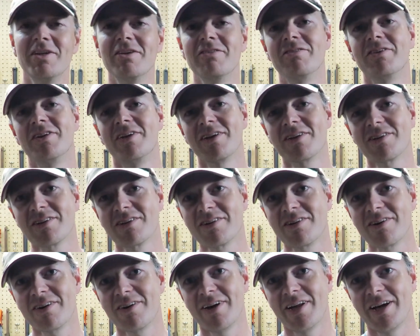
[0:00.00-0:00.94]
If it doesn't
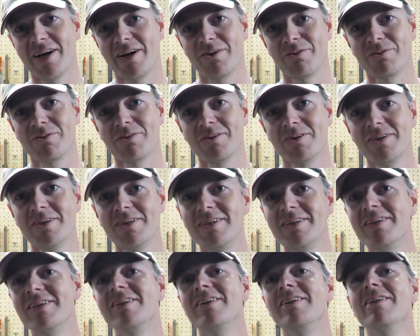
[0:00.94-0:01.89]
turn out,
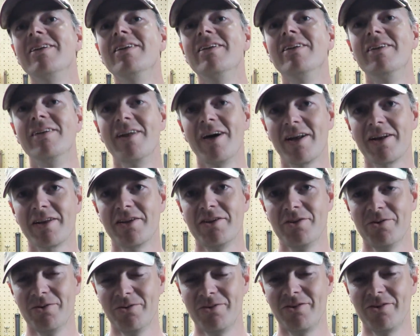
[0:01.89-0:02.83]
not a
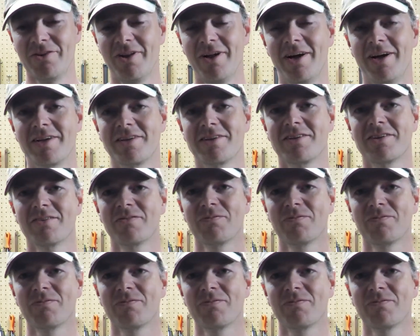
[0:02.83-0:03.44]
huge loss.